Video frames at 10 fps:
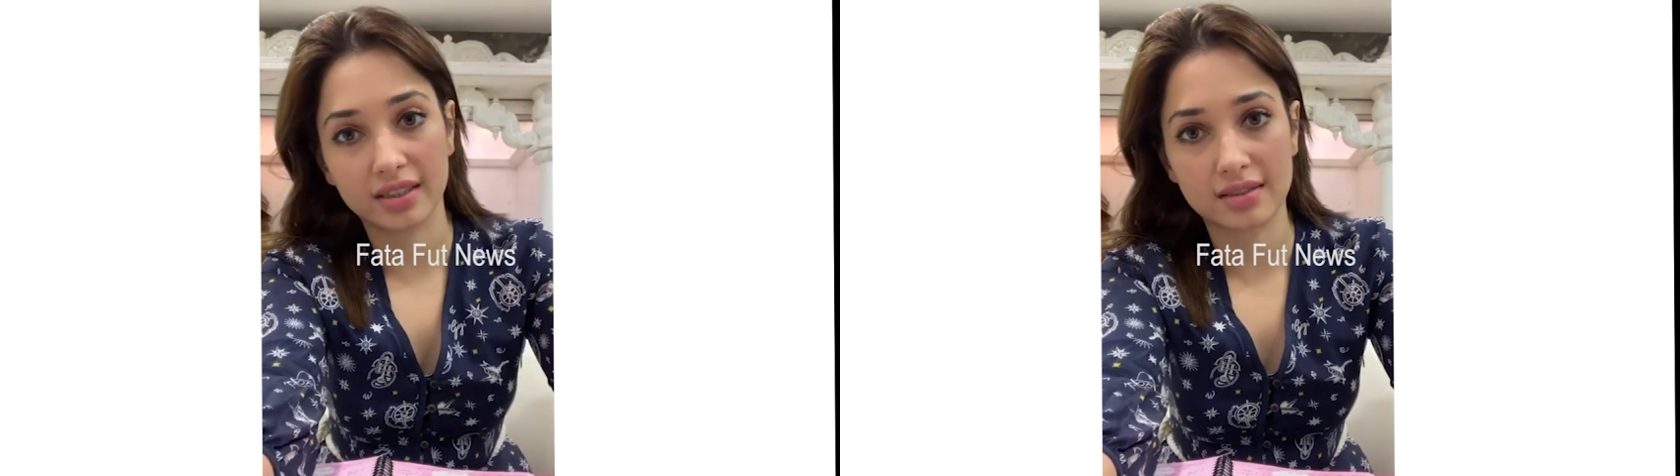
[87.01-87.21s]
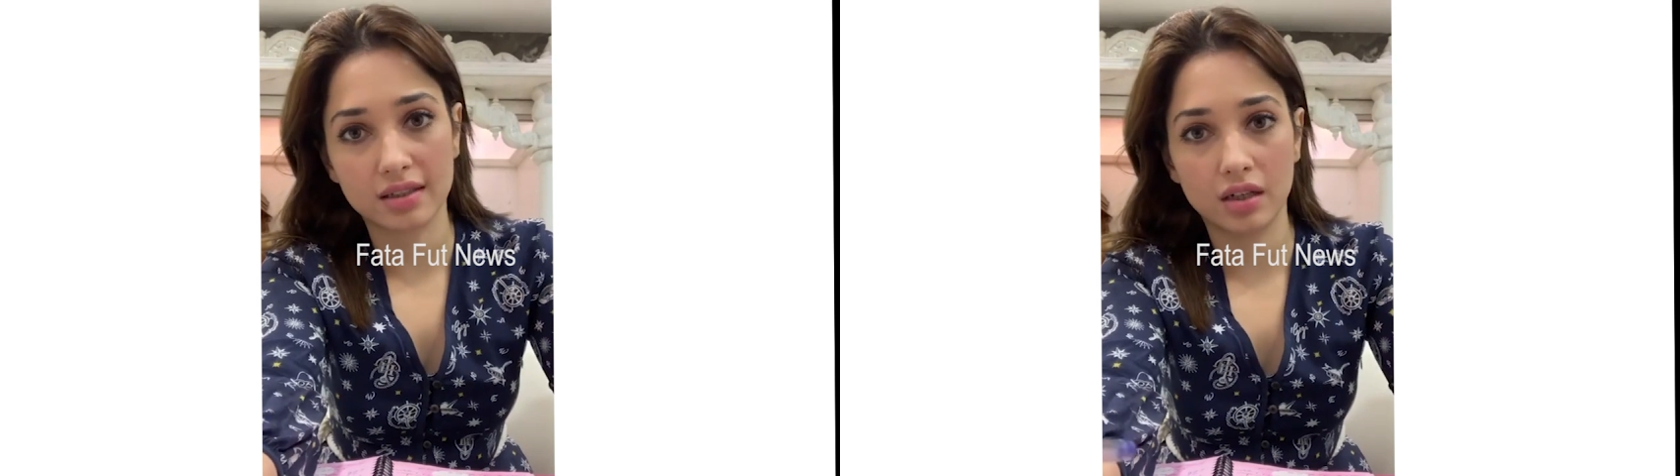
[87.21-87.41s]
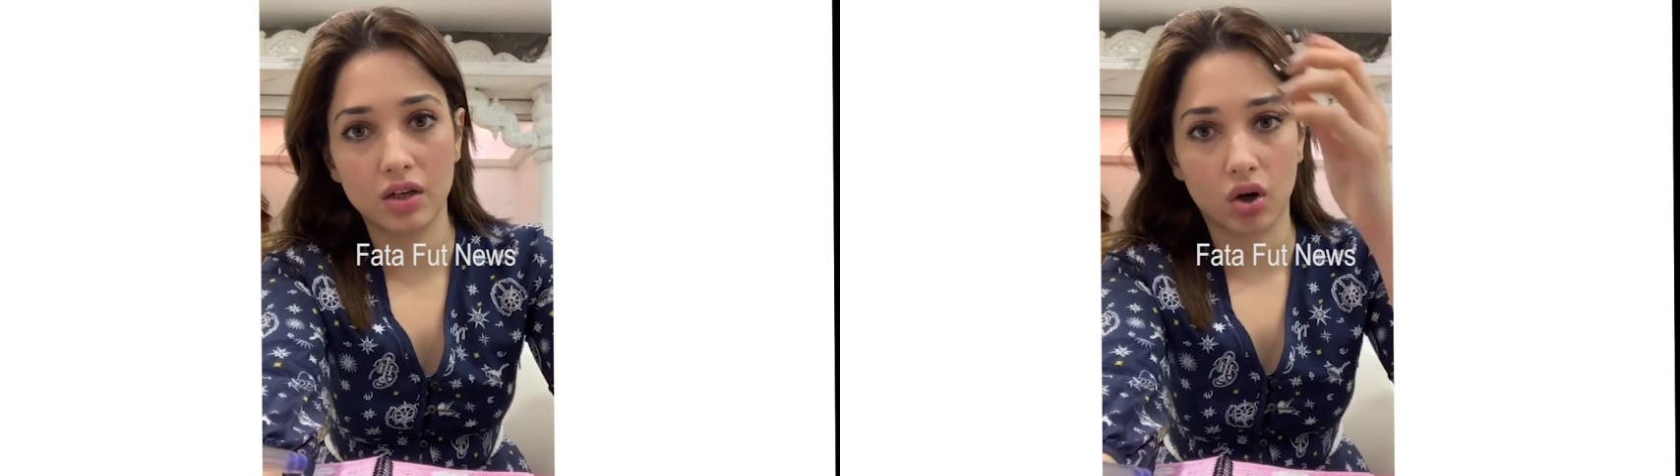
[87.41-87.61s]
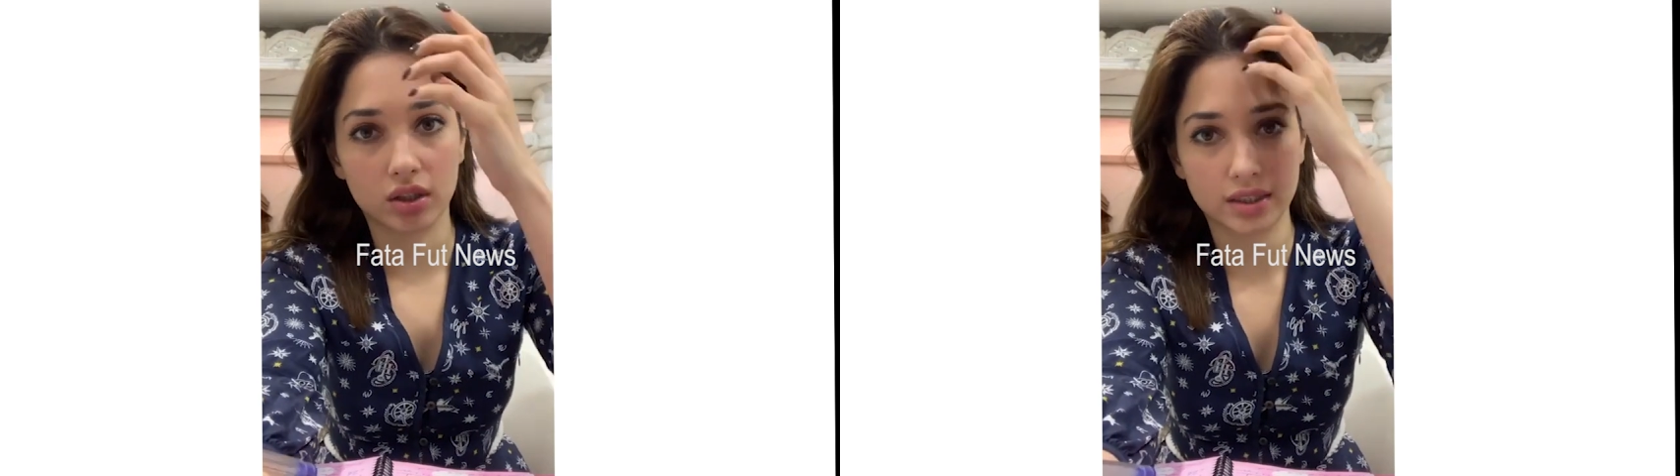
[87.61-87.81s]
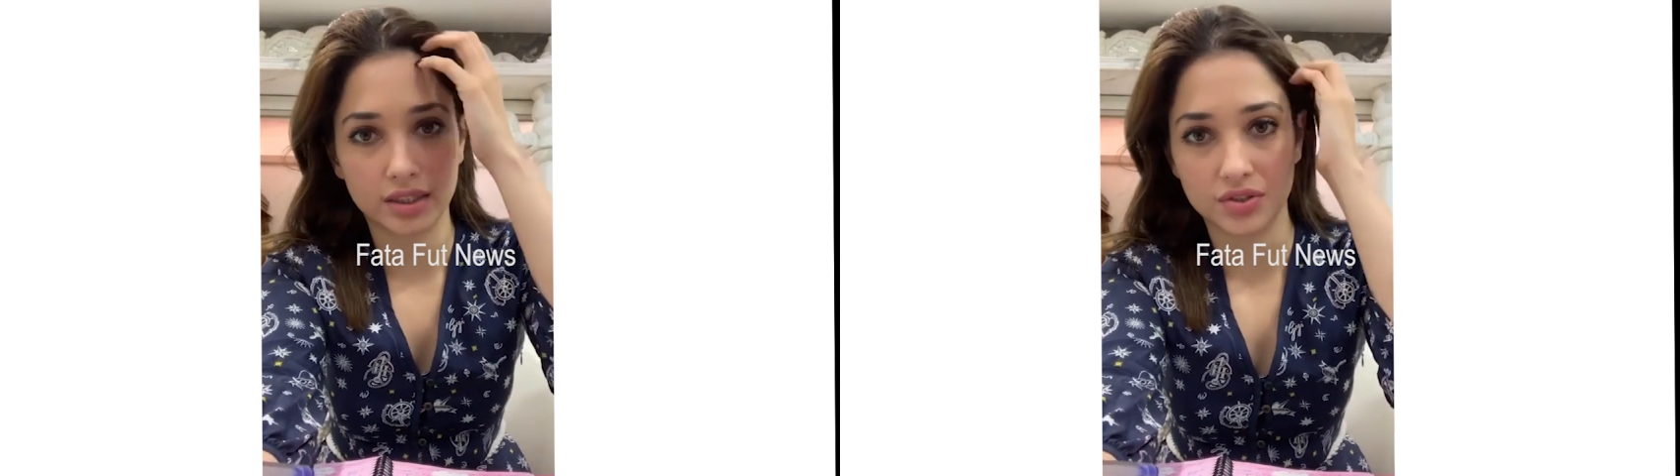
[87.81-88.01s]
it's a
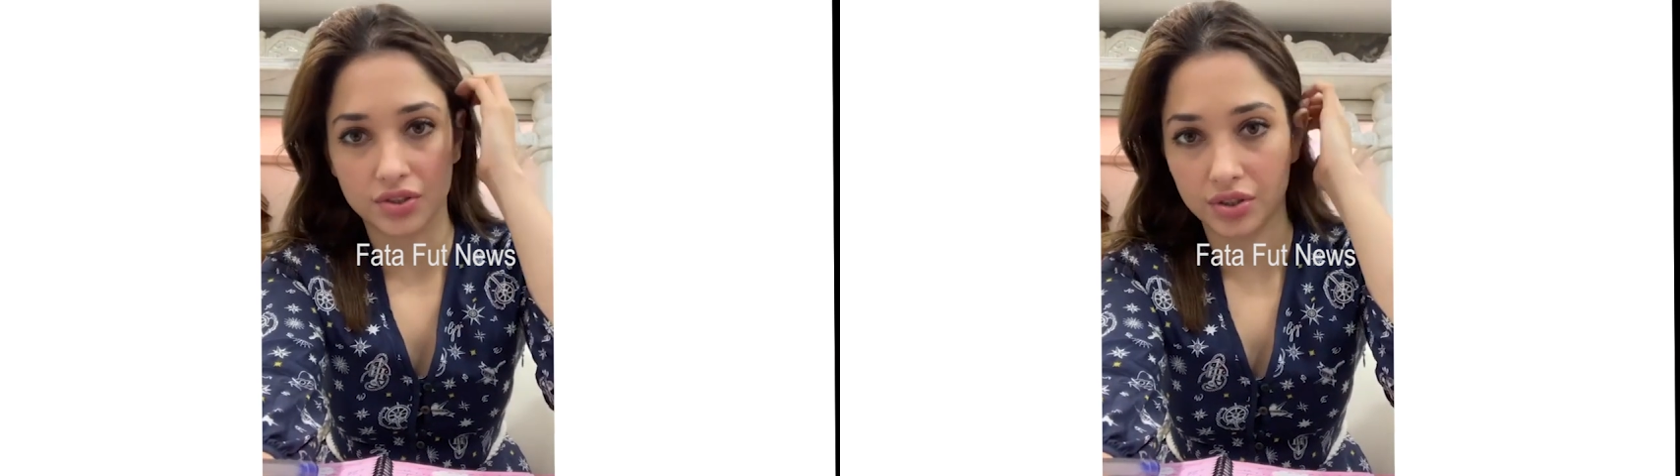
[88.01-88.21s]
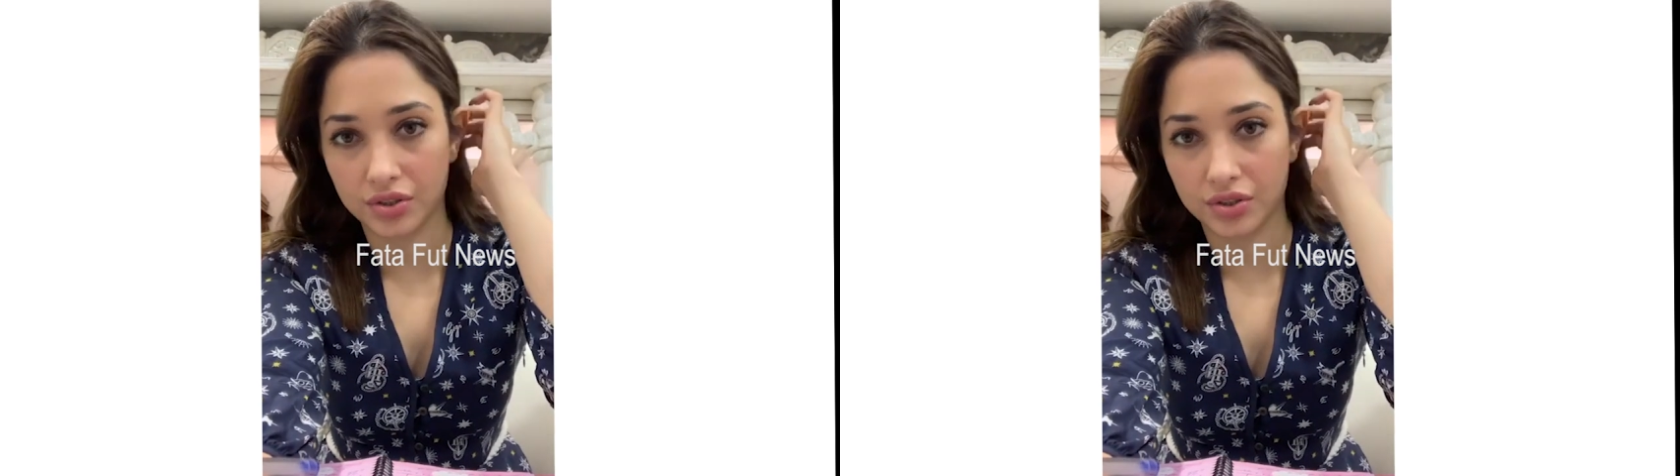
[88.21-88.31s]
lot easier